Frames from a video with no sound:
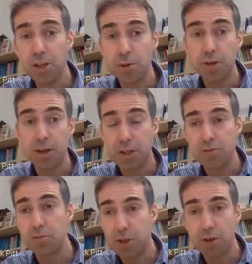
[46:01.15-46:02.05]
the issuer,
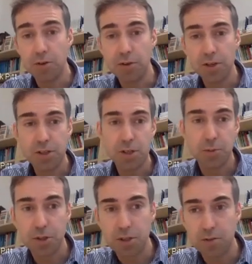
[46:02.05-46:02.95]
that is from the
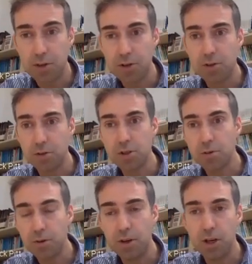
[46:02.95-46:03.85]
university's point of view, there's
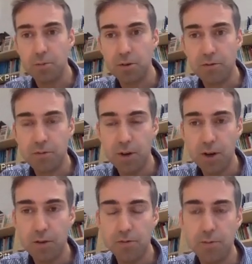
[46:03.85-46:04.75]
also a number
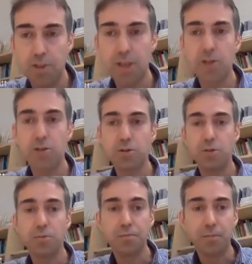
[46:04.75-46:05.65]
of
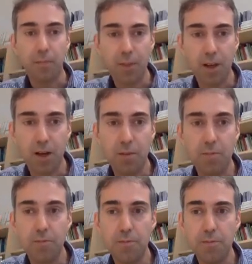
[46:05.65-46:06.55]
potential
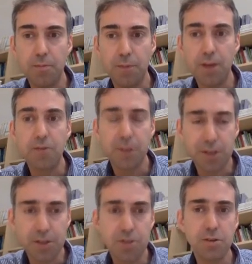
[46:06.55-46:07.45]

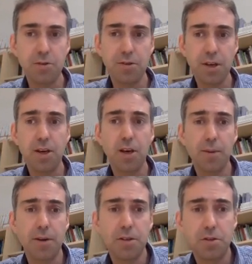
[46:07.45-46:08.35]
benefits to
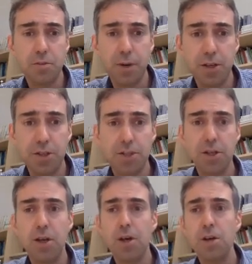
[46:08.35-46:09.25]
thinking about digital
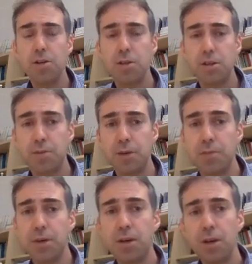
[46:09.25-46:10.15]
badges. So these
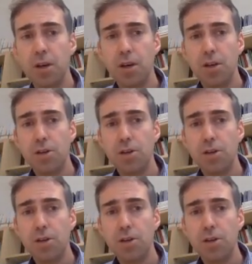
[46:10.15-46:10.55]
might be